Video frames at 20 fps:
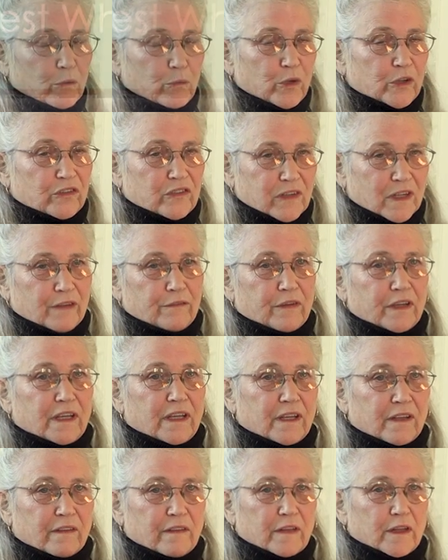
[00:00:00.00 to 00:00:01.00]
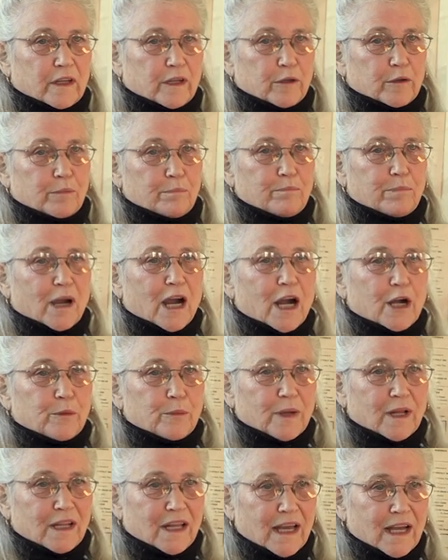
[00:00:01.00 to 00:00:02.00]
was living in the
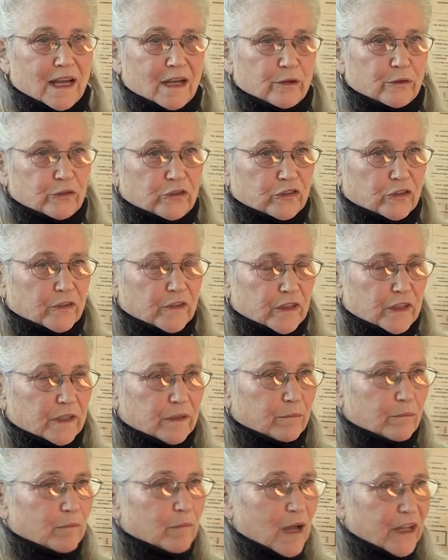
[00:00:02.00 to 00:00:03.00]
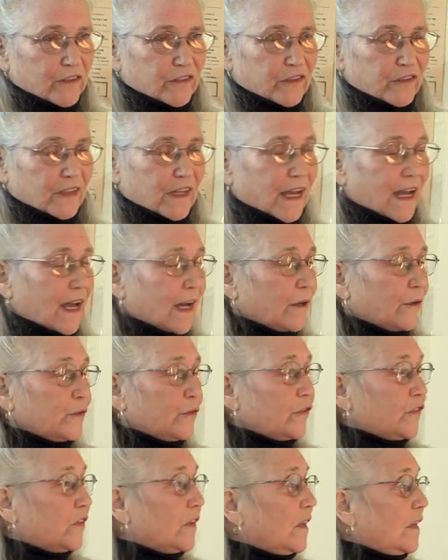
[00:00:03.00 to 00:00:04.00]
Bardwell house or the Munson
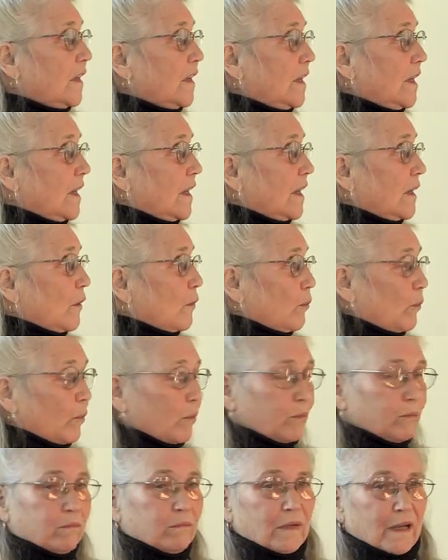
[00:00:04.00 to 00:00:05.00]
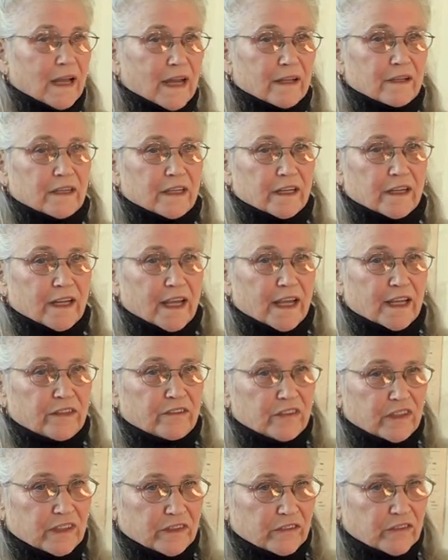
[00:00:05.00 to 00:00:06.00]
house uh, in
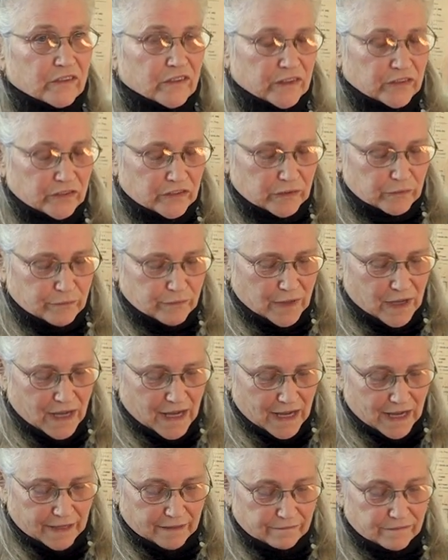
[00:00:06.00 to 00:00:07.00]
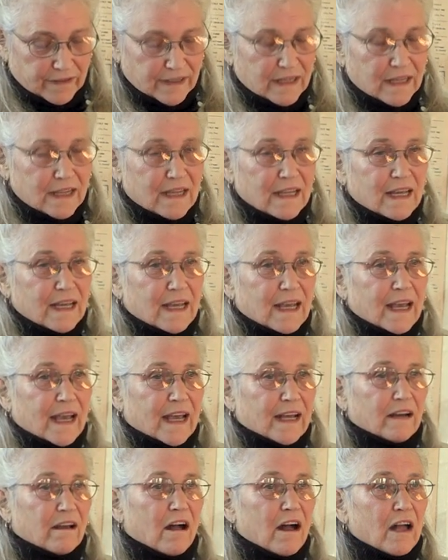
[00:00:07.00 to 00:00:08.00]
1865.
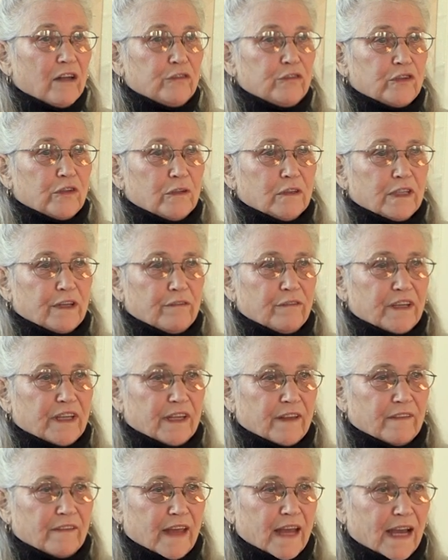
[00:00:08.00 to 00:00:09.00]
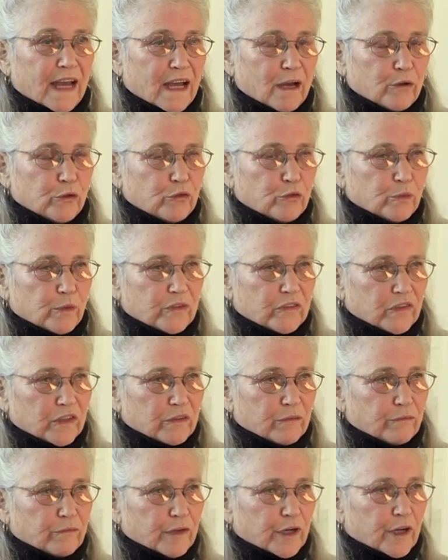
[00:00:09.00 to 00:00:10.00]
and also living in the house was a
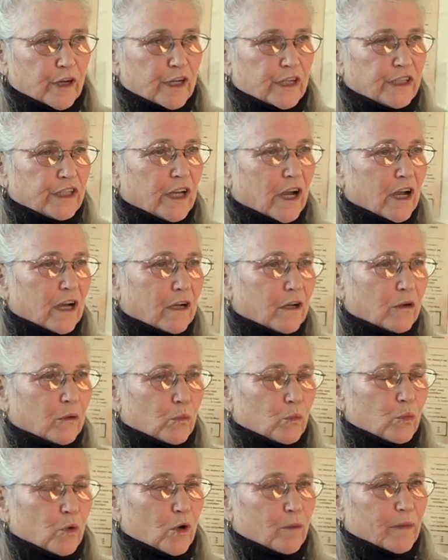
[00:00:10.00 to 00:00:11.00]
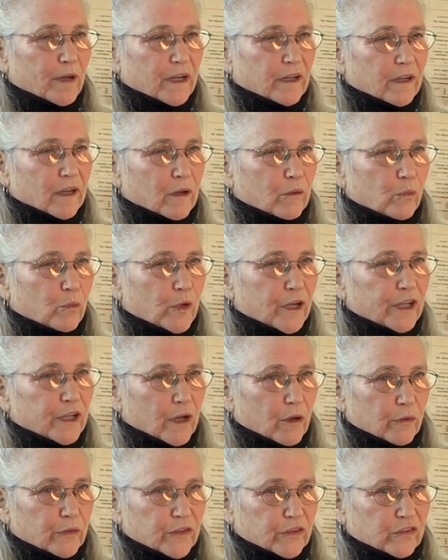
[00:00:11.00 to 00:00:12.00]
very young woman, a
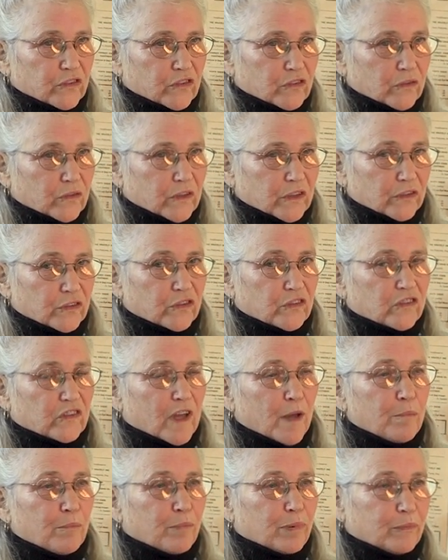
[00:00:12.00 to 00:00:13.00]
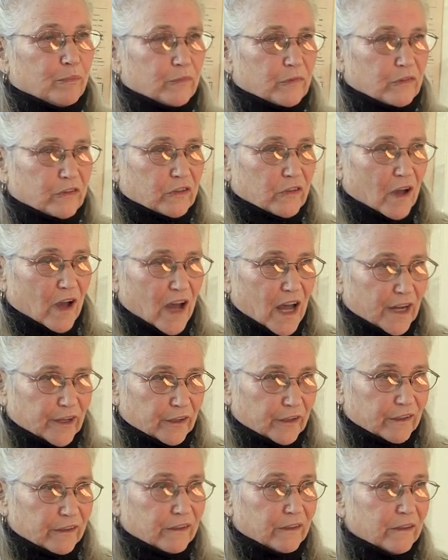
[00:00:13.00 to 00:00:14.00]
widow, this, this
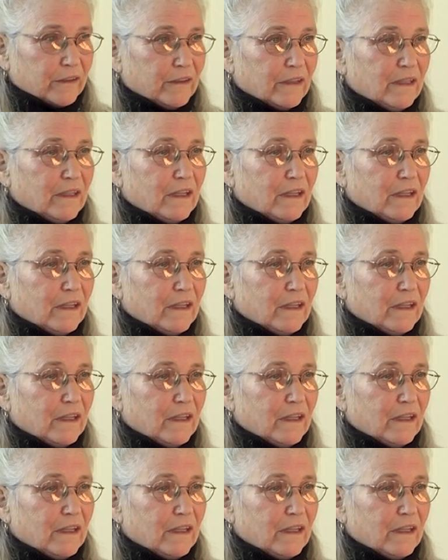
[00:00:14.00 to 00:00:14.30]
stepdaughter